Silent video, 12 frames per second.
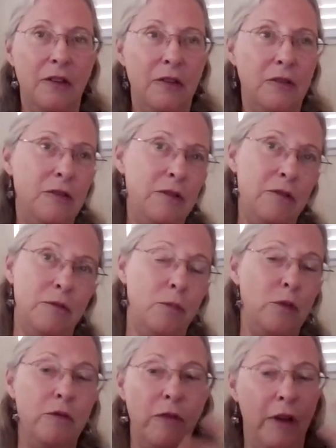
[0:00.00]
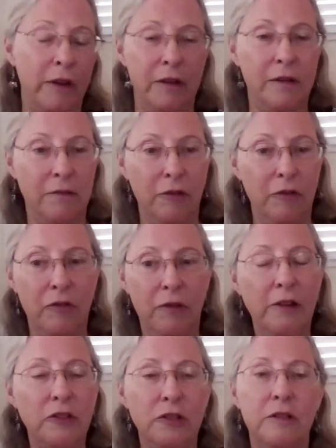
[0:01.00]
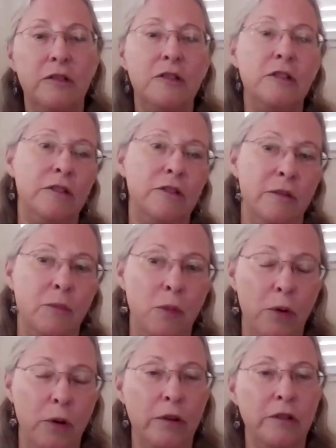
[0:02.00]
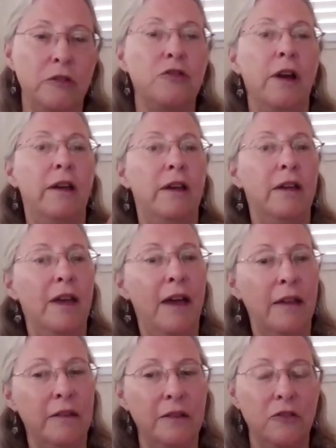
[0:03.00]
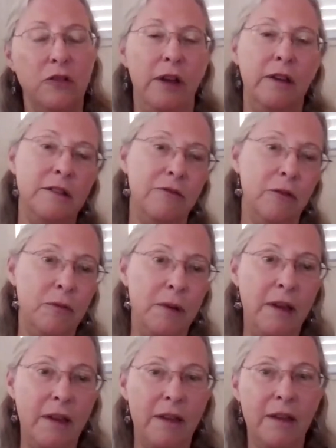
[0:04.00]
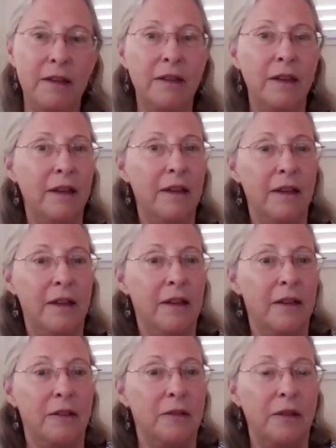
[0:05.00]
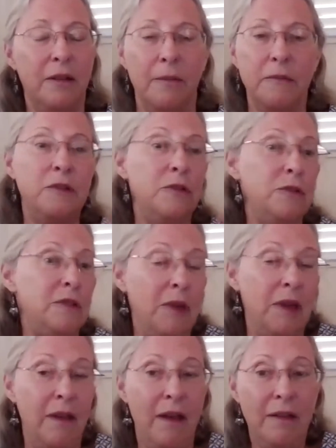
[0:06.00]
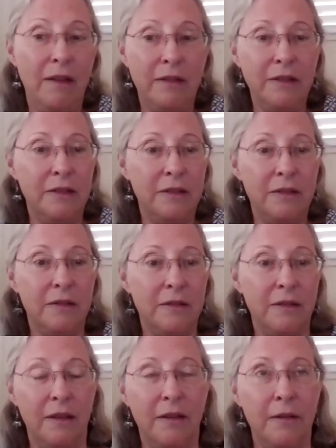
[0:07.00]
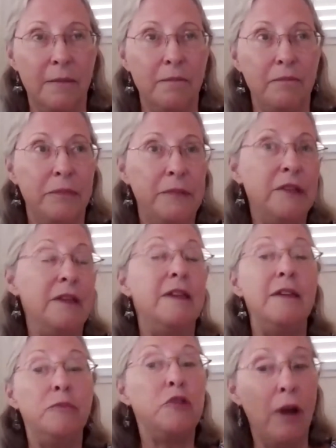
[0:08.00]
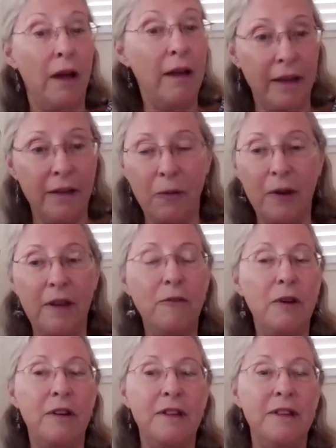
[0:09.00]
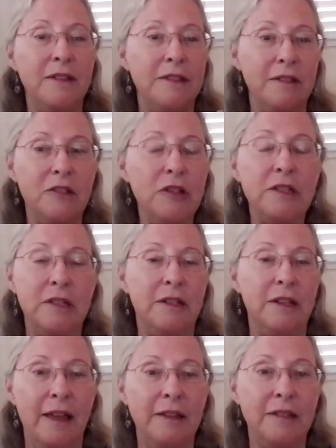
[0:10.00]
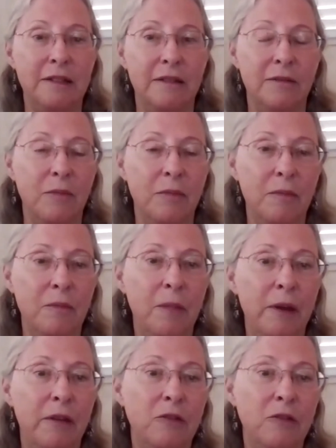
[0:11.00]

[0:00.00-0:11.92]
to move on in a different direction, to learn more, to try again, to try a different way, to do something else, to keep trying, whatever it is, it's just a lesson. But